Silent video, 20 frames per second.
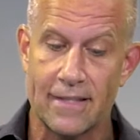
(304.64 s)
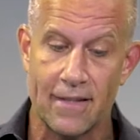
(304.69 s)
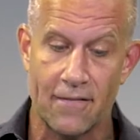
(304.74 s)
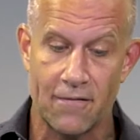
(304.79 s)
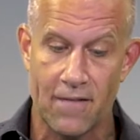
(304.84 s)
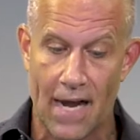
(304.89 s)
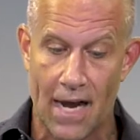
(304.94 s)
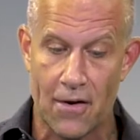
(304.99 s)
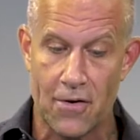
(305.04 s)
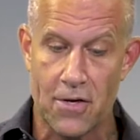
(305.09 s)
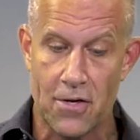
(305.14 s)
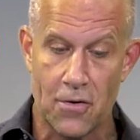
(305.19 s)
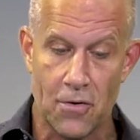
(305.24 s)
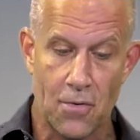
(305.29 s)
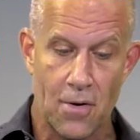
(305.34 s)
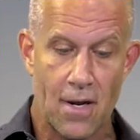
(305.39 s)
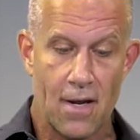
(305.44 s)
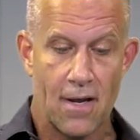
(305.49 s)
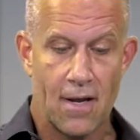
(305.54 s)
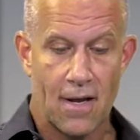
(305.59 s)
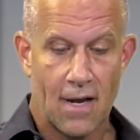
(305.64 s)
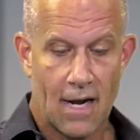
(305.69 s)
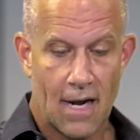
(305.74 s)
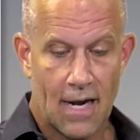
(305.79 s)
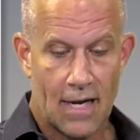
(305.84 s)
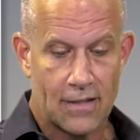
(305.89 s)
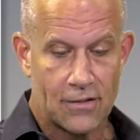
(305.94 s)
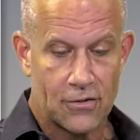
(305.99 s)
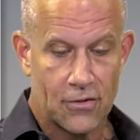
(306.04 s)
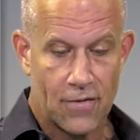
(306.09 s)
in value.
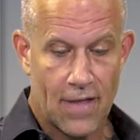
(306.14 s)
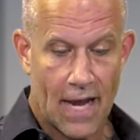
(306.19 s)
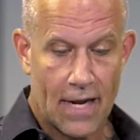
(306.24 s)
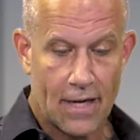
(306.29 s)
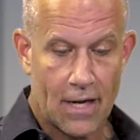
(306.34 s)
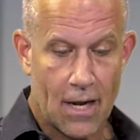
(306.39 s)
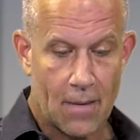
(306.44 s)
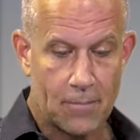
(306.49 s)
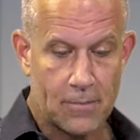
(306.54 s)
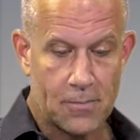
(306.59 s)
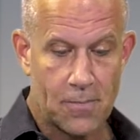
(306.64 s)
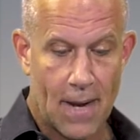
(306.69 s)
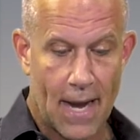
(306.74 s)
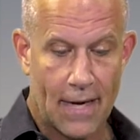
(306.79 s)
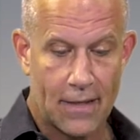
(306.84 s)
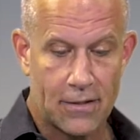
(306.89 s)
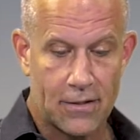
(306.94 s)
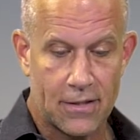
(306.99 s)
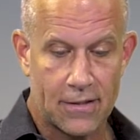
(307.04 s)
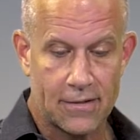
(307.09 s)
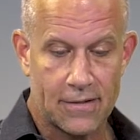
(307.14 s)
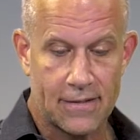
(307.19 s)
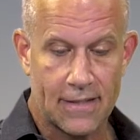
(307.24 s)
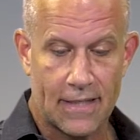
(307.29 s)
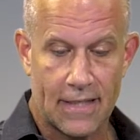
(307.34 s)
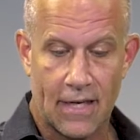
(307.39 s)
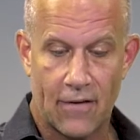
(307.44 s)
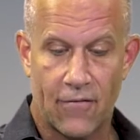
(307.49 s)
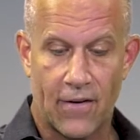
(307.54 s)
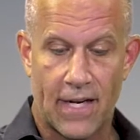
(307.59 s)
So that comes back to
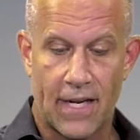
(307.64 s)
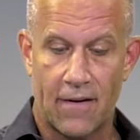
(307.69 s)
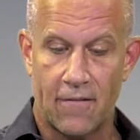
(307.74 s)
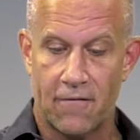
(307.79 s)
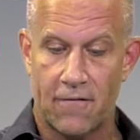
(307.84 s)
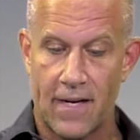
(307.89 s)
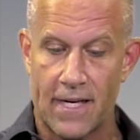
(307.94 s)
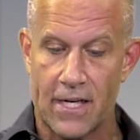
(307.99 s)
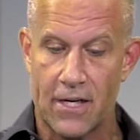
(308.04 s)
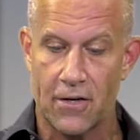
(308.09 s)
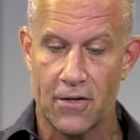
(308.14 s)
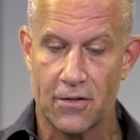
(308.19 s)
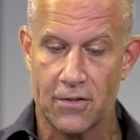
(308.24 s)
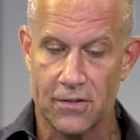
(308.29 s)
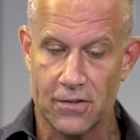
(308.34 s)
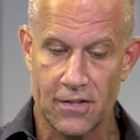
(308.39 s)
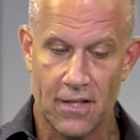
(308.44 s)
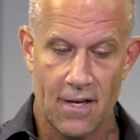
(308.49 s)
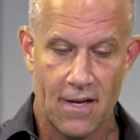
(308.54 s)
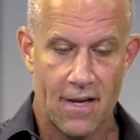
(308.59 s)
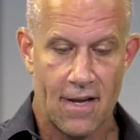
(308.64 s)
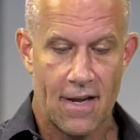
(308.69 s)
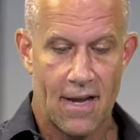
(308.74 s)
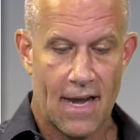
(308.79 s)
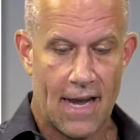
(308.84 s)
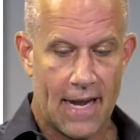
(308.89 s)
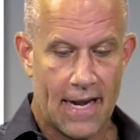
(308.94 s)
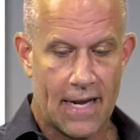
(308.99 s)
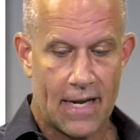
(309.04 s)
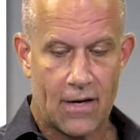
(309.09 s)
significant figures
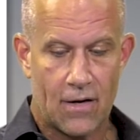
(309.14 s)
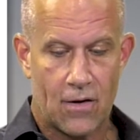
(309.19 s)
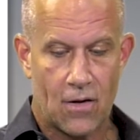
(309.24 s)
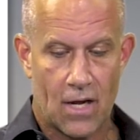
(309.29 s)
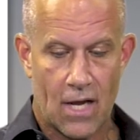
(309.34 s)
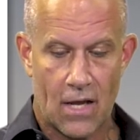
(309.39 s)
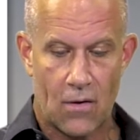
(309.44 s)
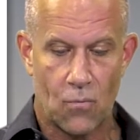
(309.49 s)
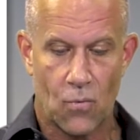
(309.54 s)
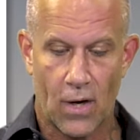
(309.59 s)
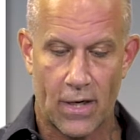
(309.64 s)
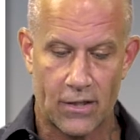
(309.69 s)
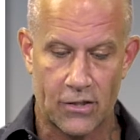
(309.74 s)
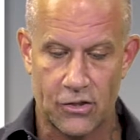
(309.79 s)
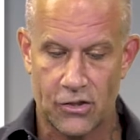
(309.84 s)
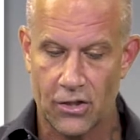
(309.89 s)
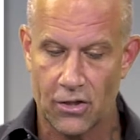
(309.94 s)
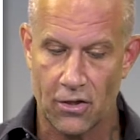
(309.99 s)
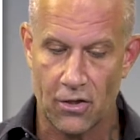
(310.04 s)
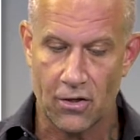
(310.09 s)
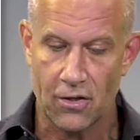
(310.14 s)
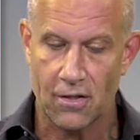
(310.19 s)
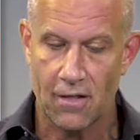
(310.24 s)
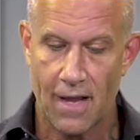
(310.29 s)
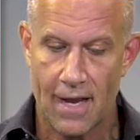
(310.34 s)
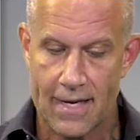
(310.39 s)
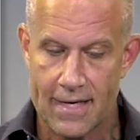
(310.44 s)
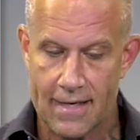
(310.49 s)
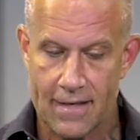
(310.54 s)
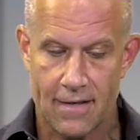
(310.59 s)
and what it should look
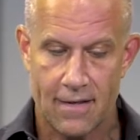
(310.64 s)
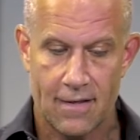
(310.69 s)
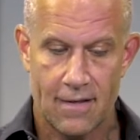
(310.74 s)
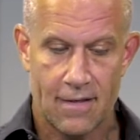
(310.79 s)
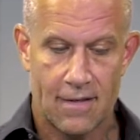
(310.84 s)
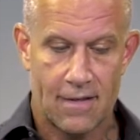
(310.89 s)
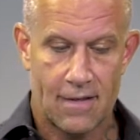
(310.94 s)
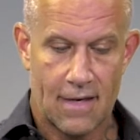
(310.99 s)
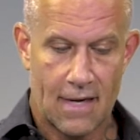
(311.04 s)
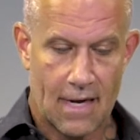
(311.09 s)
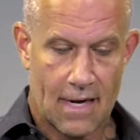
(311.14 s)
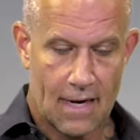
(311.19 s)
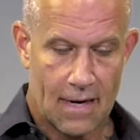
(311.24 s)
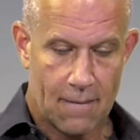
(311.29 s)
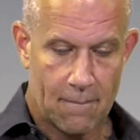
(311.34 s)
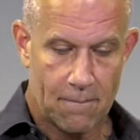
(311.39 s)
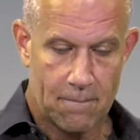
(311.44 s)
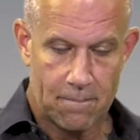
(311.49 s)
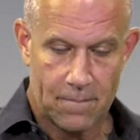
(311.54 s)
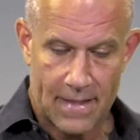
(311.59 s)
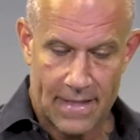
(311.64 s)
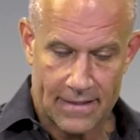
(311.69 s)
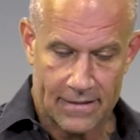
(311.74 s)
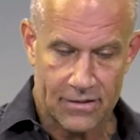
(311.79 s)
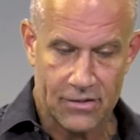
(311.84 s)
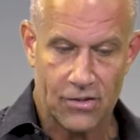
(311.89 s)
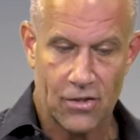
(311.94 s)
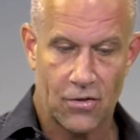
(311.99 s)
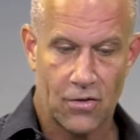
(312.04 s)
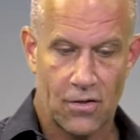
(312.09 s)
like in
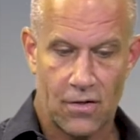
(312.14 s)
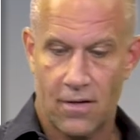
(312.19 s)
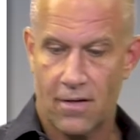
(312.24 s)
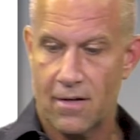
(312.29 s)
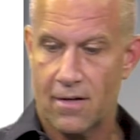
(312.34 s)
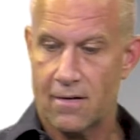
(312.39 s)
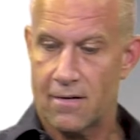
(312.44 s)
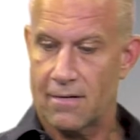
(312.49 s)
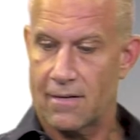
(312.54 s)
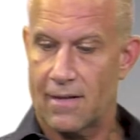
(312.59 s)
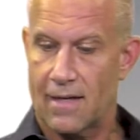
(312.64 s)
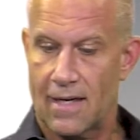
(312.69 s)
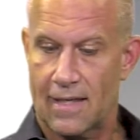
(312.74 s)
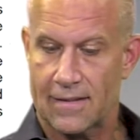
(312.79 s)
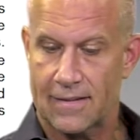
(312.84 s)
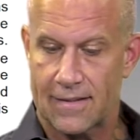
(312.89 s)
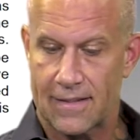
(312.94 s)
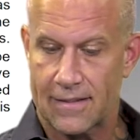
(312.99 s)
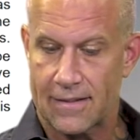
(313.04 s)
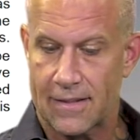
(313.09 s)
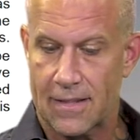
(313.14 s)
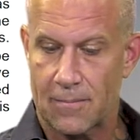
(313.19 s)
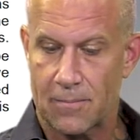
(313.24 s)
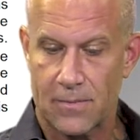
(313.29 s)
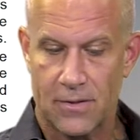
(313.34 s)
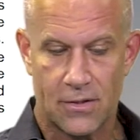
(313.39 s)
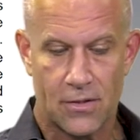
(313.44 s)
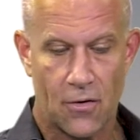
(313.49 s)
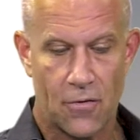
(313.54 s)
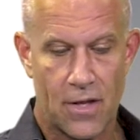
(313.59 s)
certain
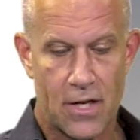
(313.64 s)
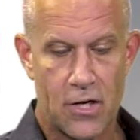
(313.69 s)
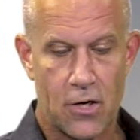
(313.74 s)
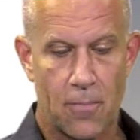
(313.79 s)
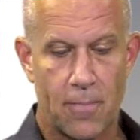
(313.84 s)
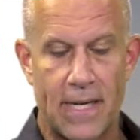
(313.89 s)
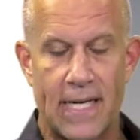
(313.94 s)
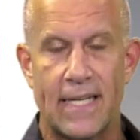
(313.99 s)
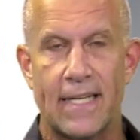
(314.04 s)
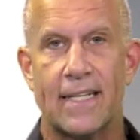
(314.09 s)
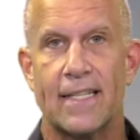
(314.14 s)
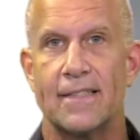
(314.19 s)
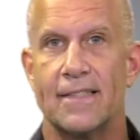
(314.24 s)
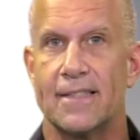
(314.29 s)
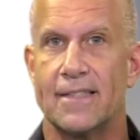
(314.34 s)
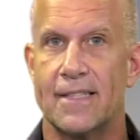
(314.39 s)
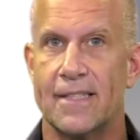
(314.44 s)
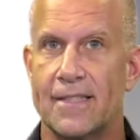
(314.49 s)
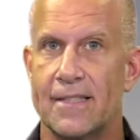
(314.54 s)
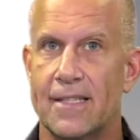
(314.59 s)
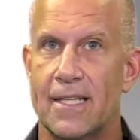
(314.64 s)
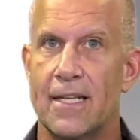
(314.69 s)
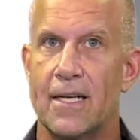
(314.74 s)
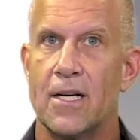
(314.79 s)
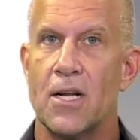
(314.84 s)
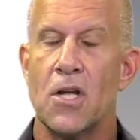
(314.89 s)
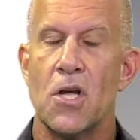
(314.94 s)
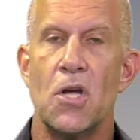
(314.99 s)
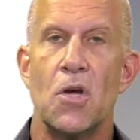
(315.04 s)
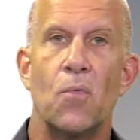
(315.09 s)
systems so that you're being consistent
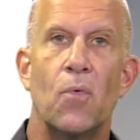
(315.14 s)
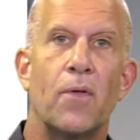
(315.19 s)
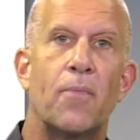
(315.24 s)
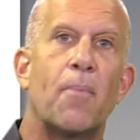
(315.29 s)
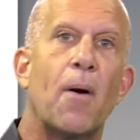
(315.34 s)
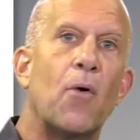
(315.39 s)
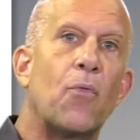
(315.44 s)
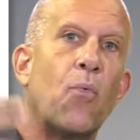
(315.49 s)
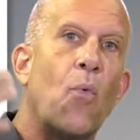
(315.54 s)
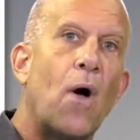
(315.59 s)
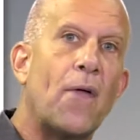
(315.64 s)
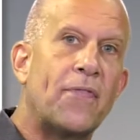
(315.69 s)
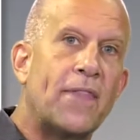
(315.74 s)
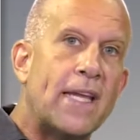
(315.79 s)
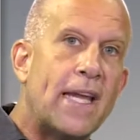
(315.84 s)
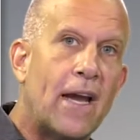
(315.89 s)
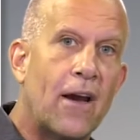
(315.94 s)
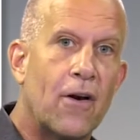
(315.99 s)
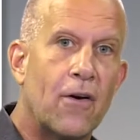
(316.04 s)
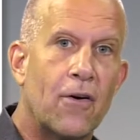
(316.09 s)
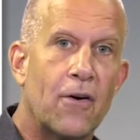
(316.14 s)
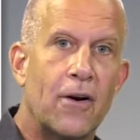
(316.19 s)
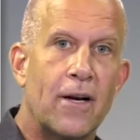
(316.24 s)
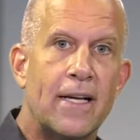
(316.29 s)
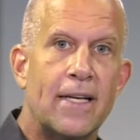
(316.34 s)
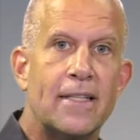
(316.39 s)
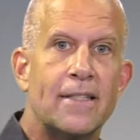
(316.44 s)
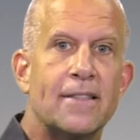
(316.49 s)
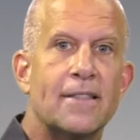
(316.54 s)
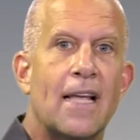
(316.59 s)
with both what the error
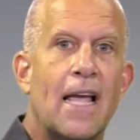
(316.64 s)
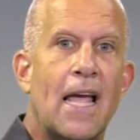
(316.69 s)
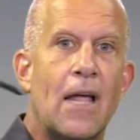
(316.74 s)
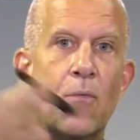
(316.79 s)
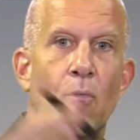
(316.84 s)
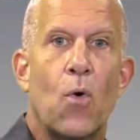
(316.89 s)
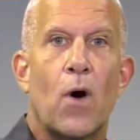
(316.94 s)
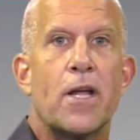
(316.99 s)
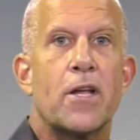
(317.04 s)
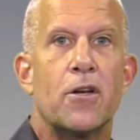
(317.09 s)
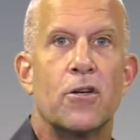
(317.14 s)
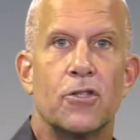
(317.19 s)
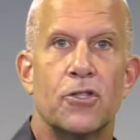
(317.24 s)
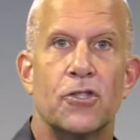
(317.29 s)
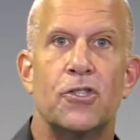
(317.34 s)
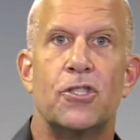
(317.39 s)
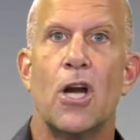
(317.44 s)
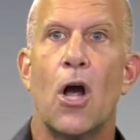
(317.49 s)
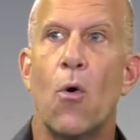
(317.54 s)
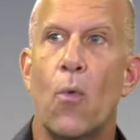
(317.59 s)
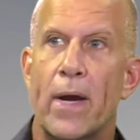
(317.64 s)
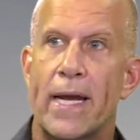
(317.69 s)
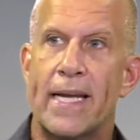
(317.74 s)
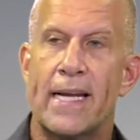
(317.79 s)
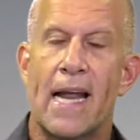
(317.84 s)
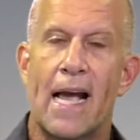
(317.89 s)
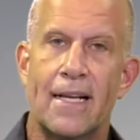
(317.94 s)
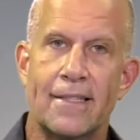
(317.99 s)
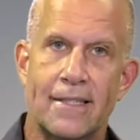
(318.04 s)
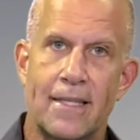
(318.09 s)
is and what you're showing
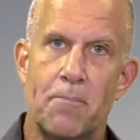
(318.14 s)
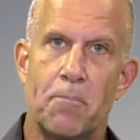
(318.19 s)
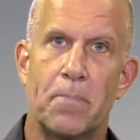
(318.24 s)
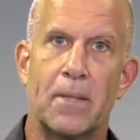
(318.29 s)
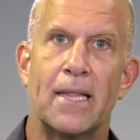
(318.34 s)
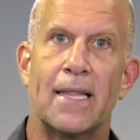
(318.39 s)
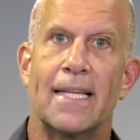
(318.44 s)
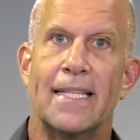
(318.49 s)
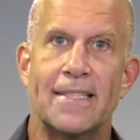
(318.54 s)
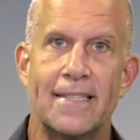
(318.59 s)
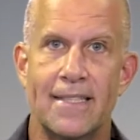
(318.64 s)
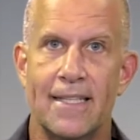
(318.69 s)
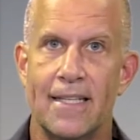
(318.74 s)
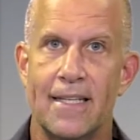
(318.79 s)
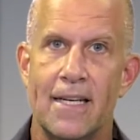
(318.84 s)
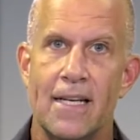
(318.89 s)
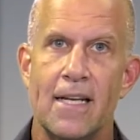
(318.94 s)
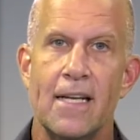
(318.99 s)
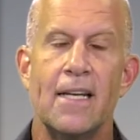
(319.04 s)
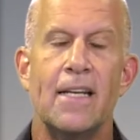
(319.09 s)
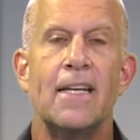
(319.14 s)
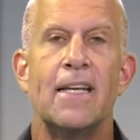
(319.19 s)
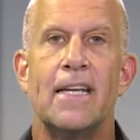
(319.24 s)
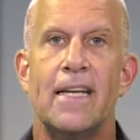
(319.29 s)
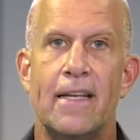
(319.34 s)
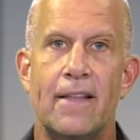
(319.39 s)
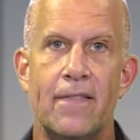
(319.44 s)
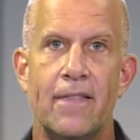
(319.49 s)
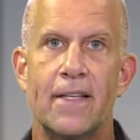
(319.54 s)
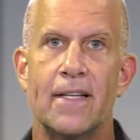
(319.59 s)
as implicit
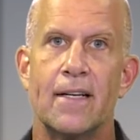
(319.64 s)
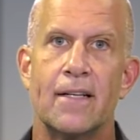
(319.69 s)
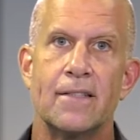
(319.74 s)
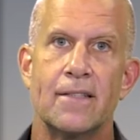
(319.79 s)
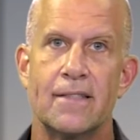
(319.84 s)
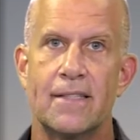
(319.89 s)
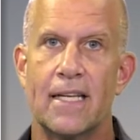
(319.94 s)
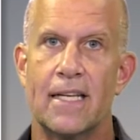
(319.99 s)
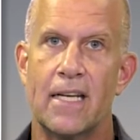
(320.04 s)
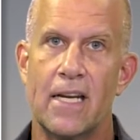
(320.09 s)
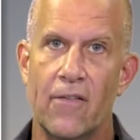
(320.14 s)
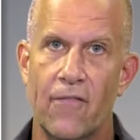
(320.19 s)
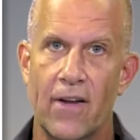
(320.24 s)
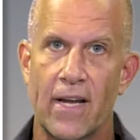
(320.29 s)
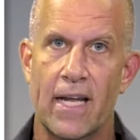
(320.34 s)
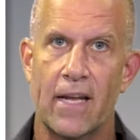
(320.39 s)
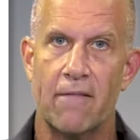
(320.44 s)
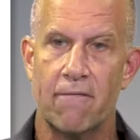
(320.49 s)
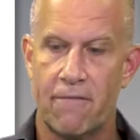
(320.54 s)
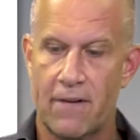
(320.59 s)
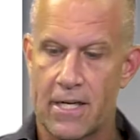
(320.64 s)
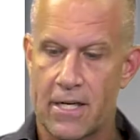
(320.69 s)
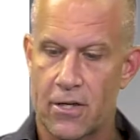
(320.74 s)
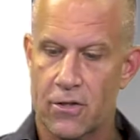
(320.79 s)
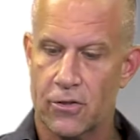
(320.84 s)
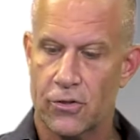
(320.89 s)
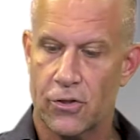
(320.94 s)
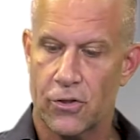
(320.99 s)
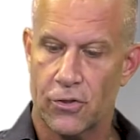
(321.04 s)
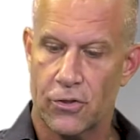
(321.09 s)
in the significant
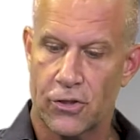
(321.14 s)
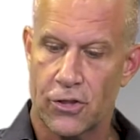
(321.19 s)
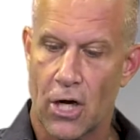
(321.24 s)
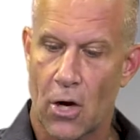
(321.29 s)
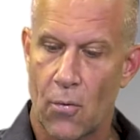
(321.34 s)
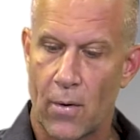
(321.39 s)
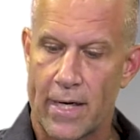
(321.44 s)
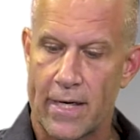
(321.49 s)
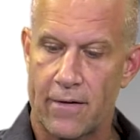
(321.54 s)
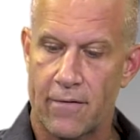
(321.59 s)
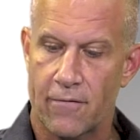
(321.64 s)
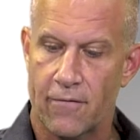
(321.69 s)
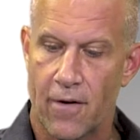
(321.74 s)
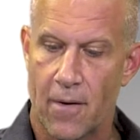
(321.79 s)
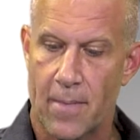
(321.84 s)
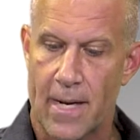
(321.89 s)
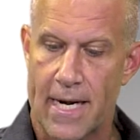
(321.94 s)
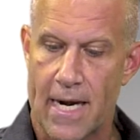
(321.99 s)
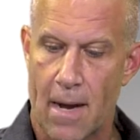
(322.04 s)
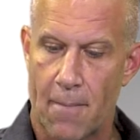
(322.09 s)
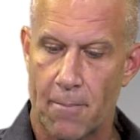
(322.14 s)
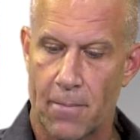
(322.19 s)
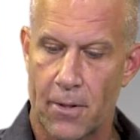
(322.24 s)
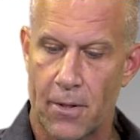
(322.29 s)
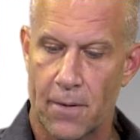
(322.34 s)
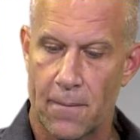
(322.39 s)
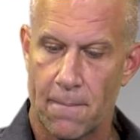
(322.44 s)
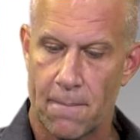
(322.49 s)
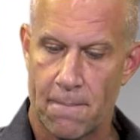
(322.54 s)
figures you're showing from a number.